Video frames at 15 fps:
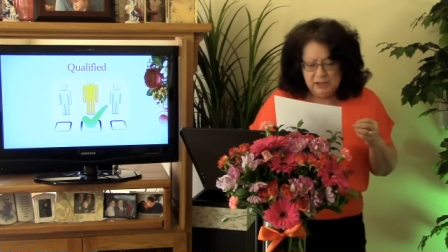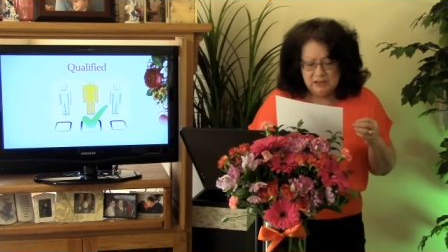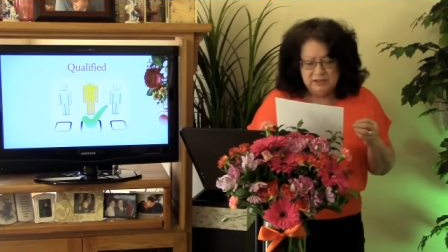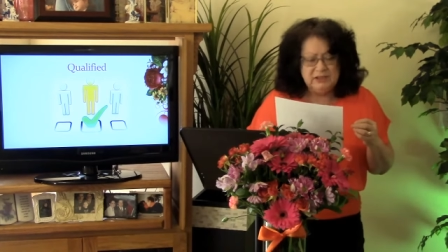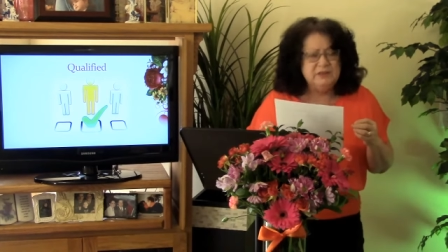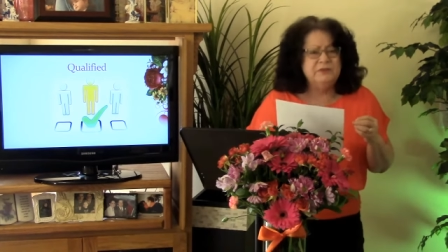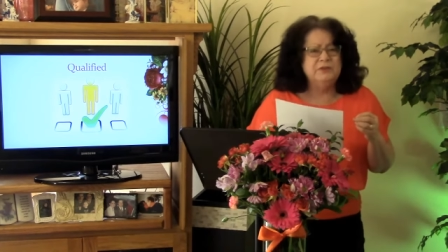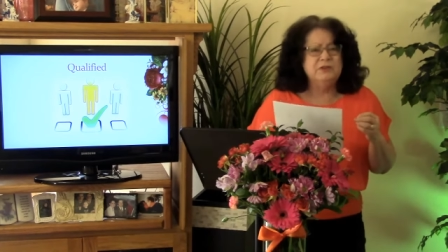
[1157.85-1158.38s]

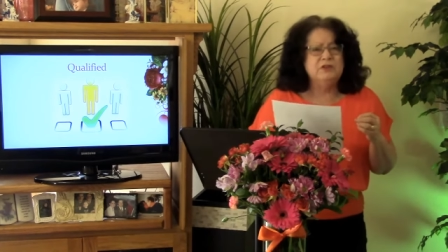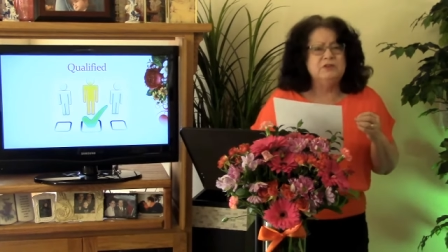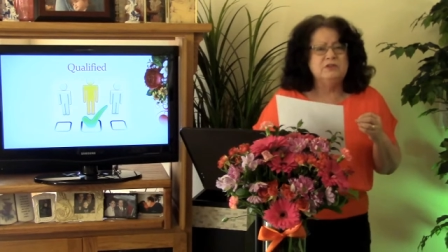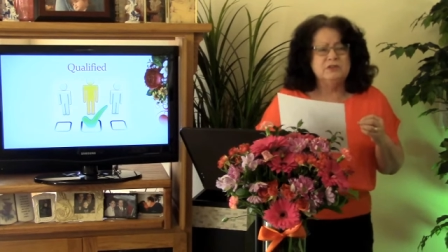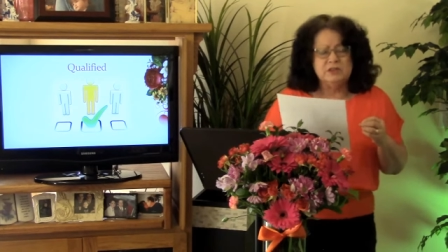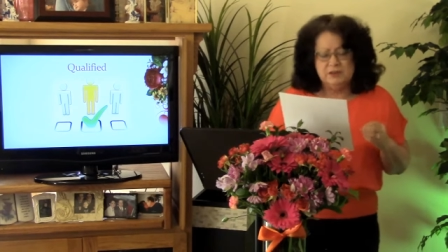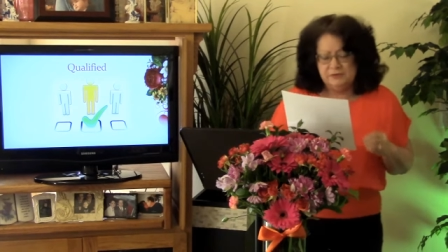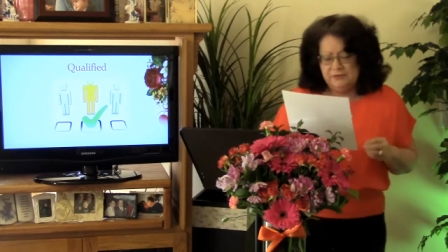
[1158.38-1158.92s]

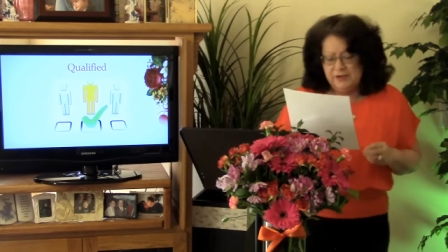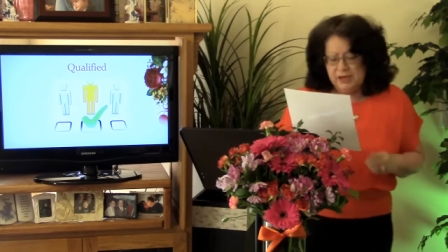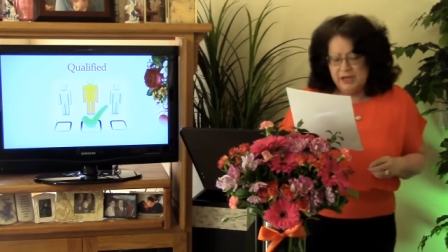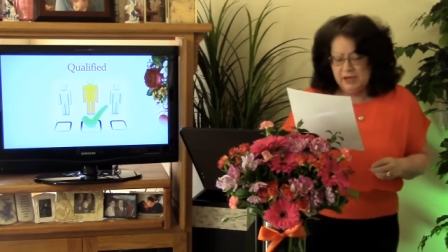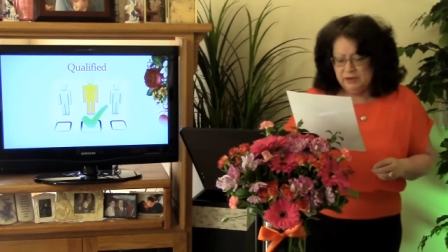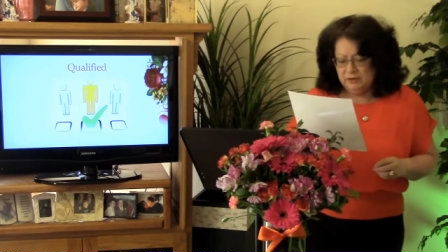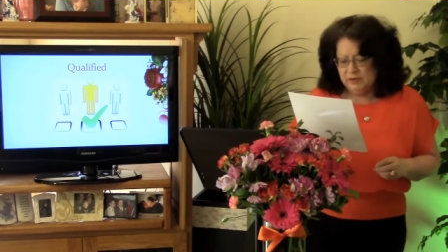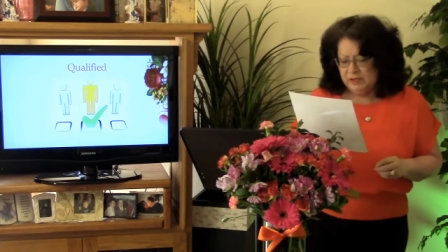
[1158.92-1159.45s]
difficult of
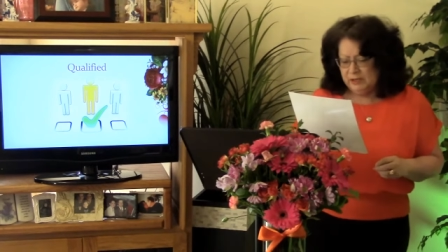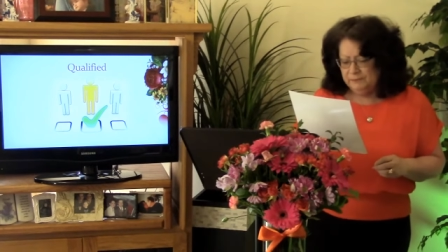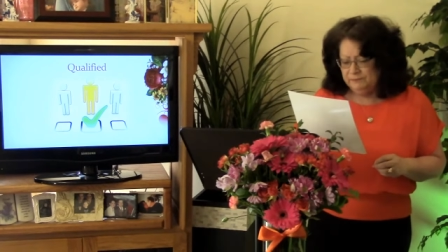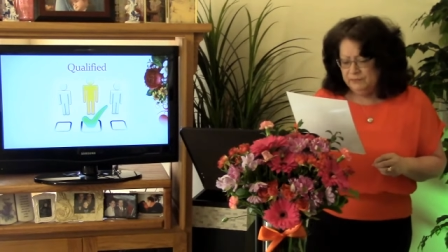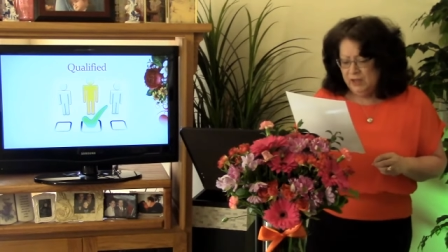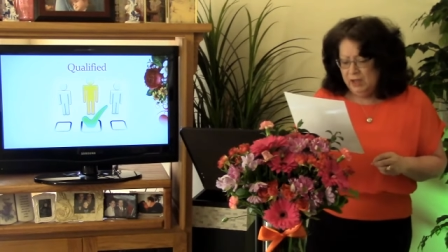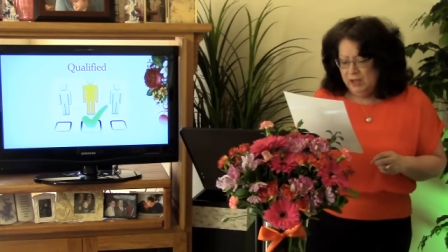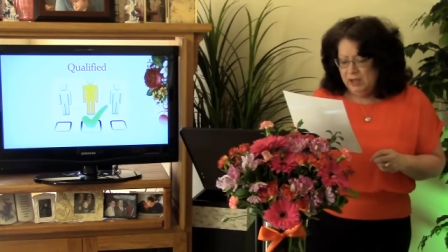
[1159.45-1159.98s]

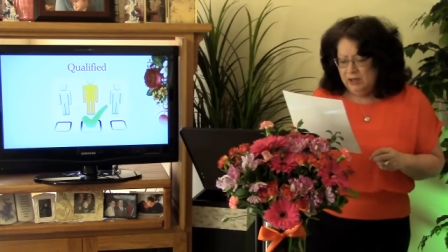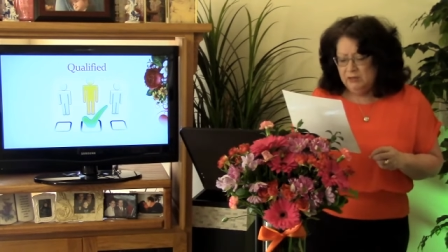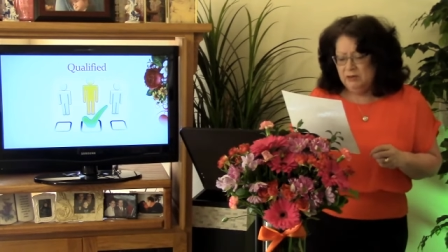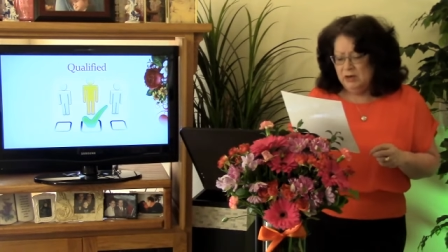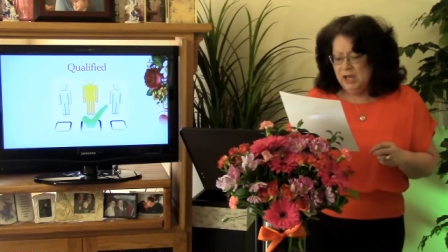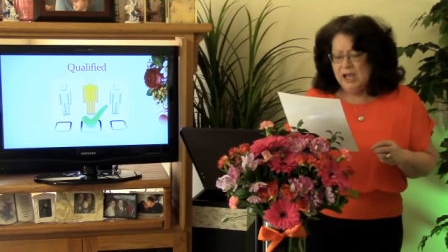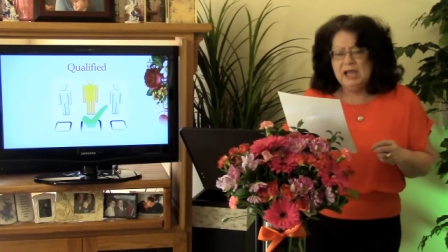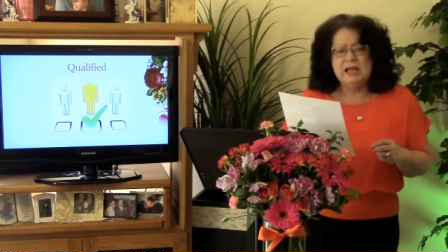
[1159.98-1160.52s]
hearing, and
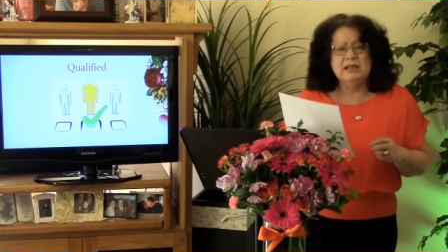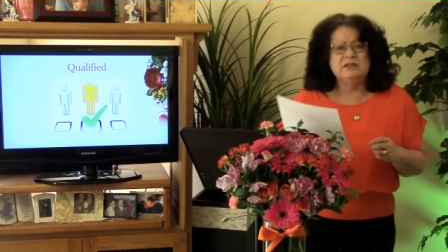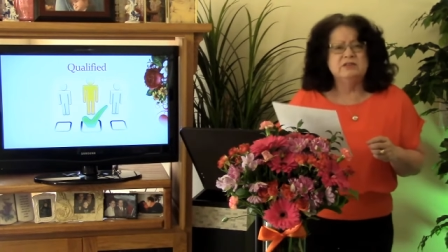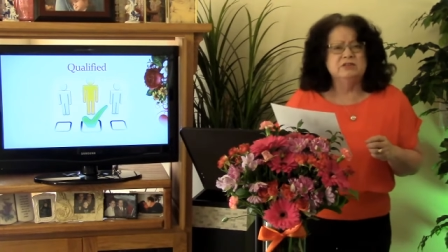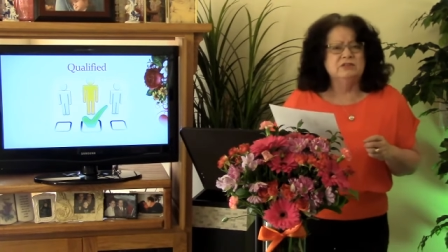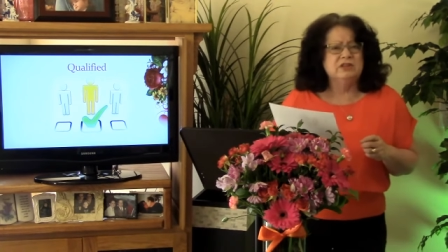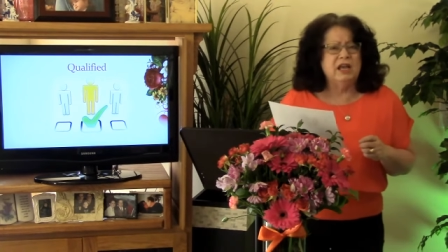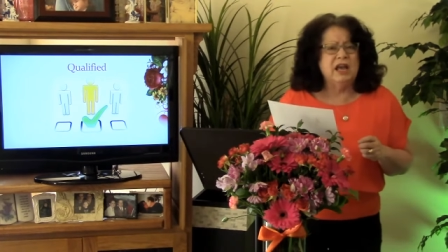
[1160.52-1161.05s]
their eyes
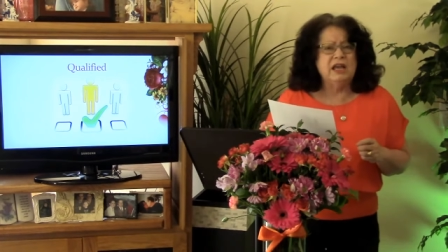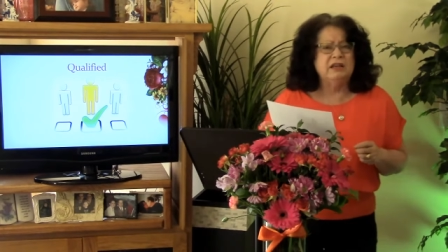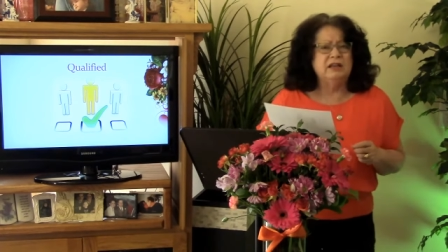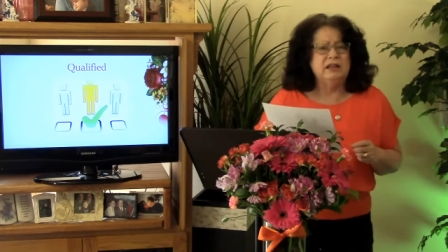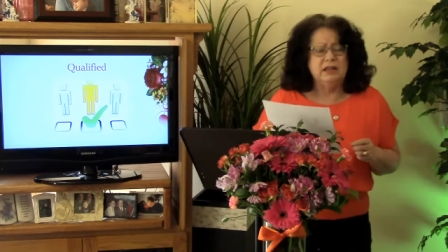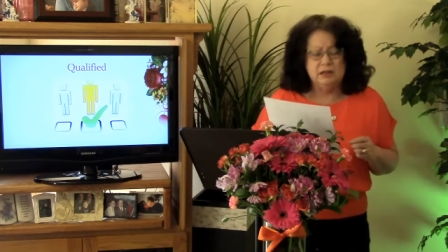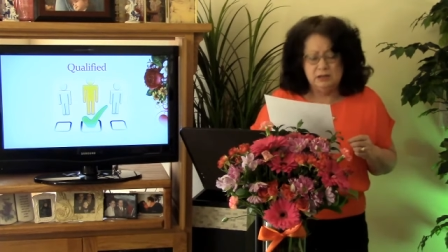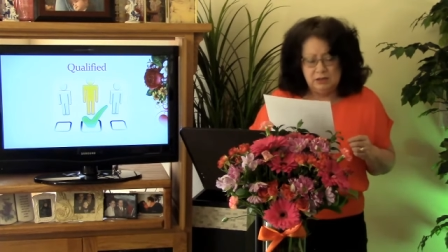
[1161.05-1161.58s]
are
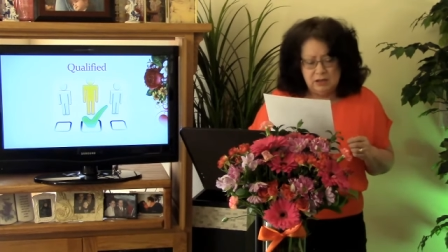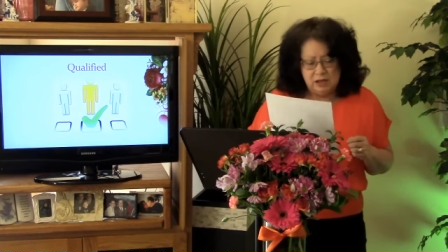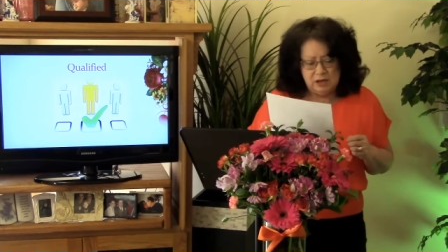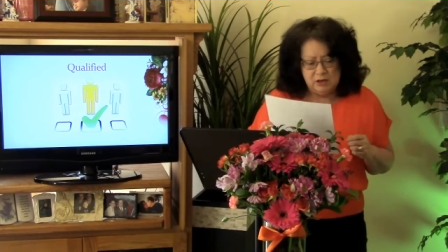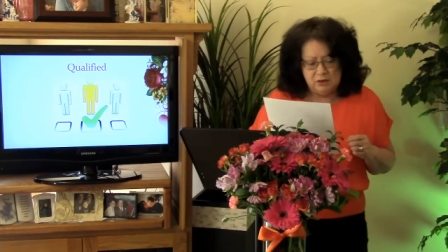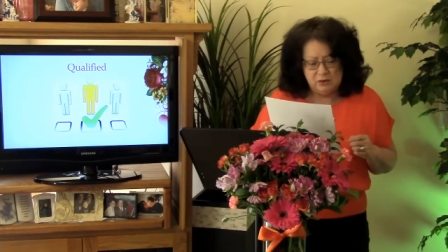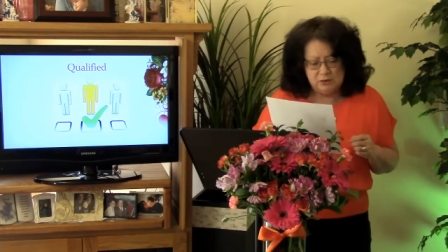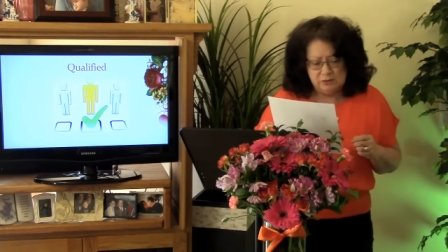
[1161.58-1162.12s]
tightly
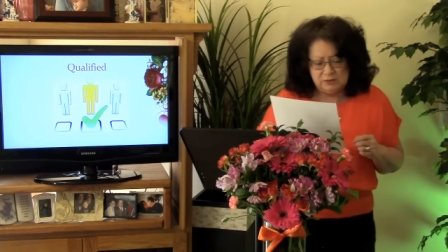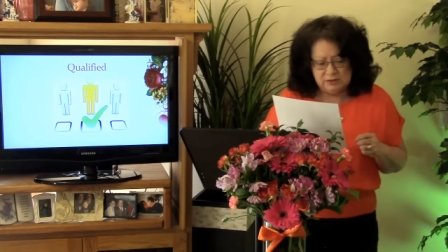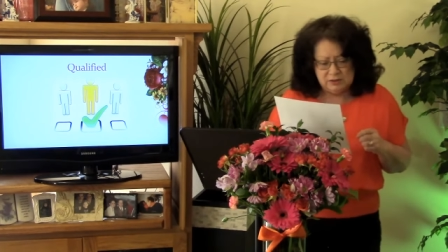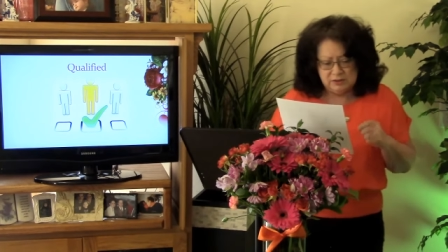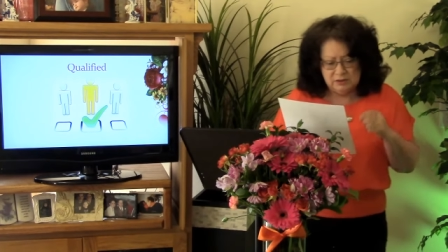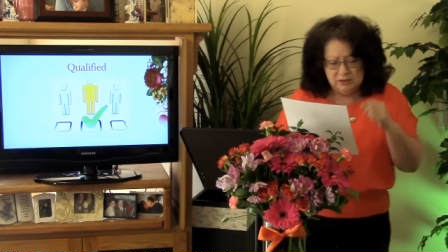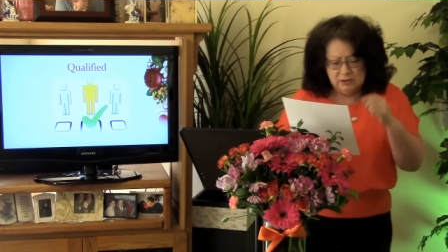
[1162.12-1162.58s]
closed,